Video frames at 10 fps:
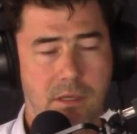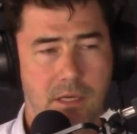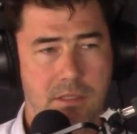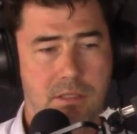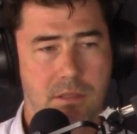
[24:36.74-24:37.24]

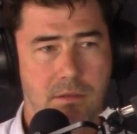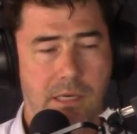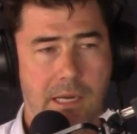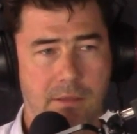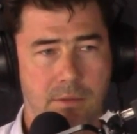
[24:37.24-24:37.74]
into a
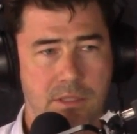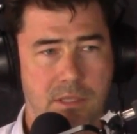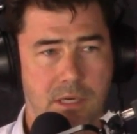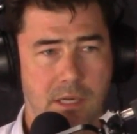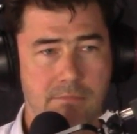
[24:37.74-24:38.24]
language
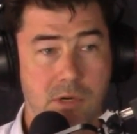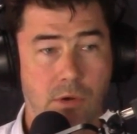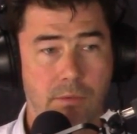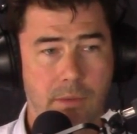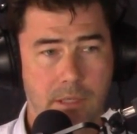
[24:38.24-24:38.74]
that a
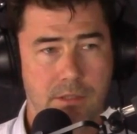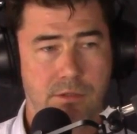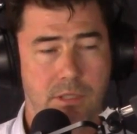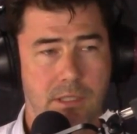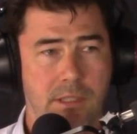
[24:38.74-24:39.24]

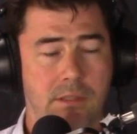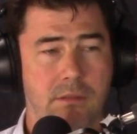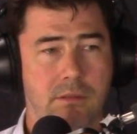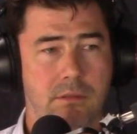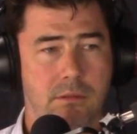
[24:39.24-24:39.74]
non-military
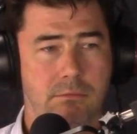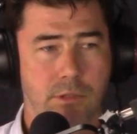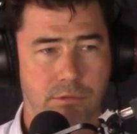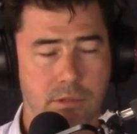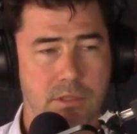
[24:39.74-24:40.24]

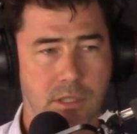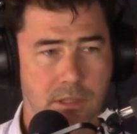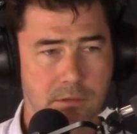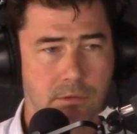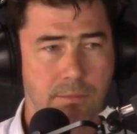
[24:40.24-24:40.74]

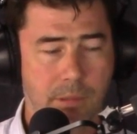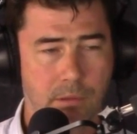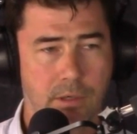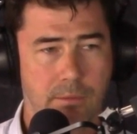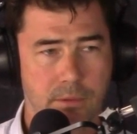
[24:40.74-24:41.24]
recruiter or
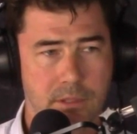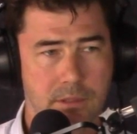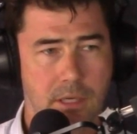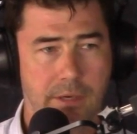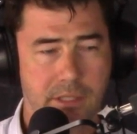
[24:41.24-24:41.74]
employer would
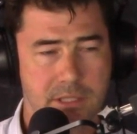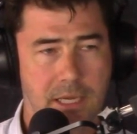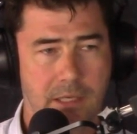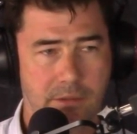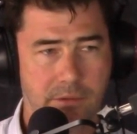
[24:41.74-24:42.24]

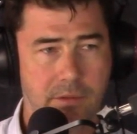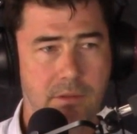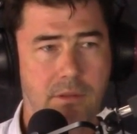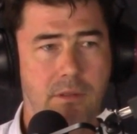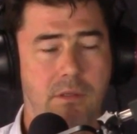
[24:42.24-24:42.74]
understand
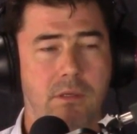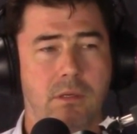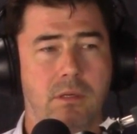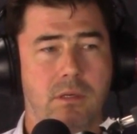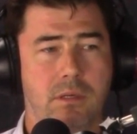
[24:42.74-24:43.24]

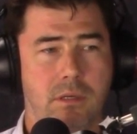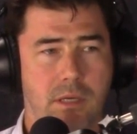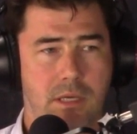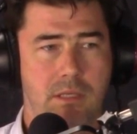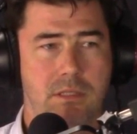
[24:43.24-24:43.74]

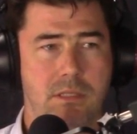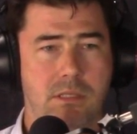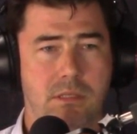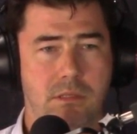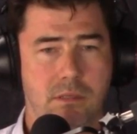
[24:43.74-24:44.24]

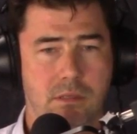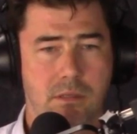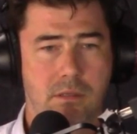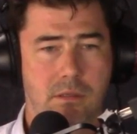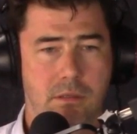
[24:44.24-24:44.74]
is
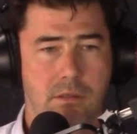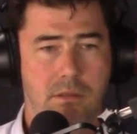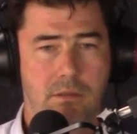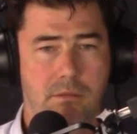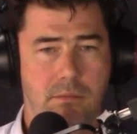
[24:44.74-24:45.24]

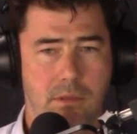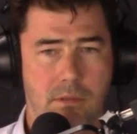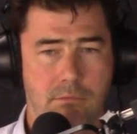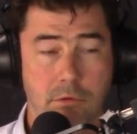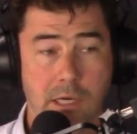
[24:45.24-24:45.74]

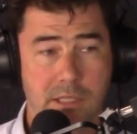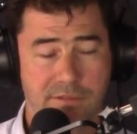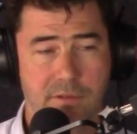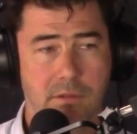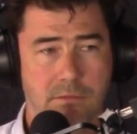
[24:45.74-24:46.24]
really
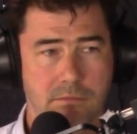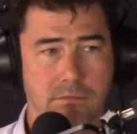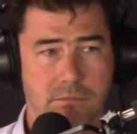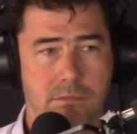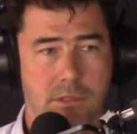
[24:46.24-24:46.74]
difficult.
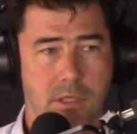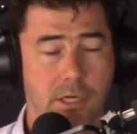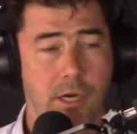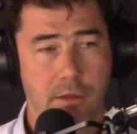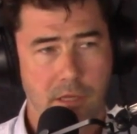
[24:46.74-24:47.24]
And
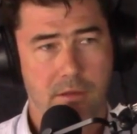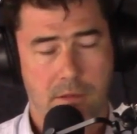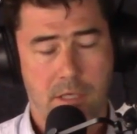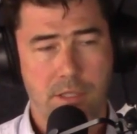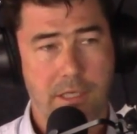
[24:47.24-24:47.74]
I know that
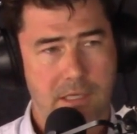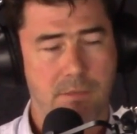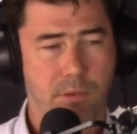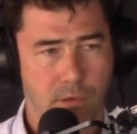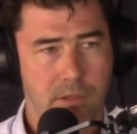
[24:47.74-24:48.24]
you get
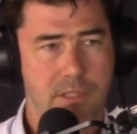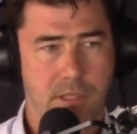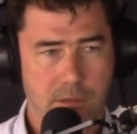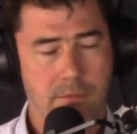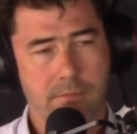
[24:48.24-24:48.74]
support as
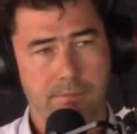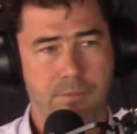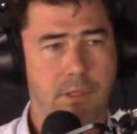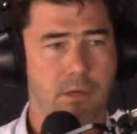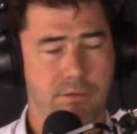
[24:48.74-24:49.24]
you
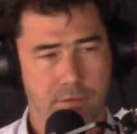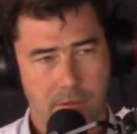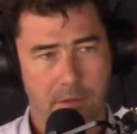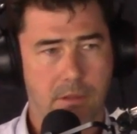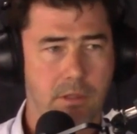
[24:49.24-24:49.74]
go
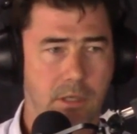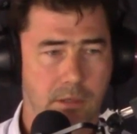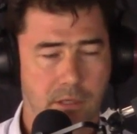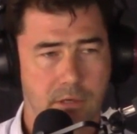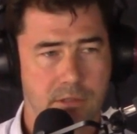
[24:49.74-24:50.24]
through, you know,
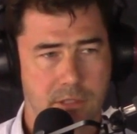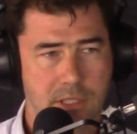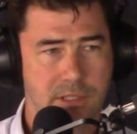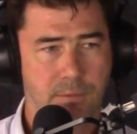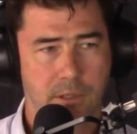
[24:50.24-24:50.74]
career
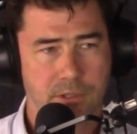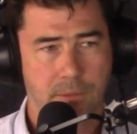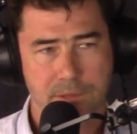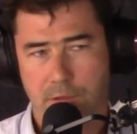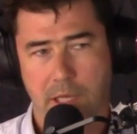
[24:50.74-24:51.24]
transition
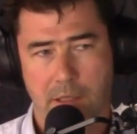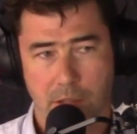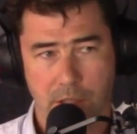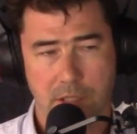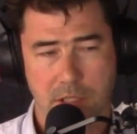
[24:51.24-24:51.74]
workshops and all that
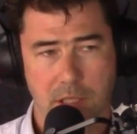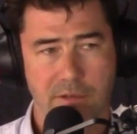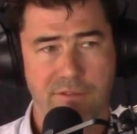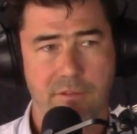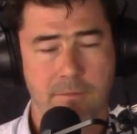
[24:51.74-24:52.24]
kind of good
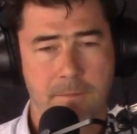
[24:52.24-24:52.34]
stuff.